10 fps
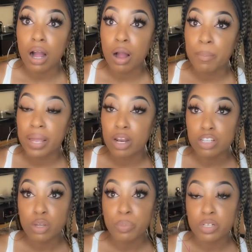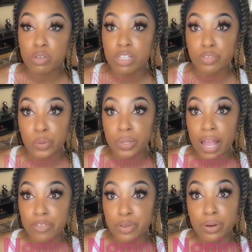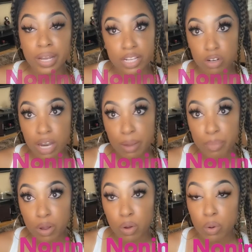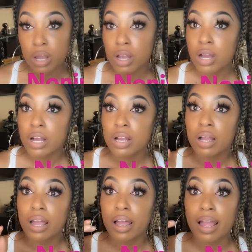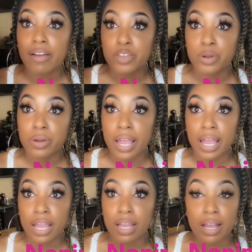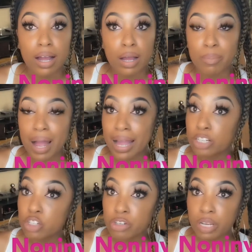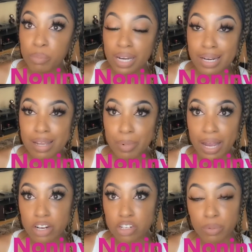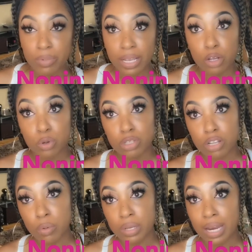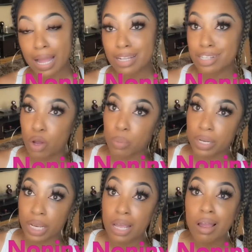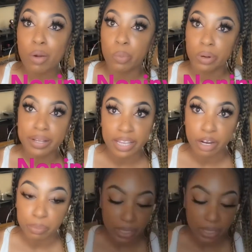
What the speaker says: it also produces fluid after laser lipo, after a ice treatment, any type of ice treatment, cool sculpting, ice sculpting, wood therapy.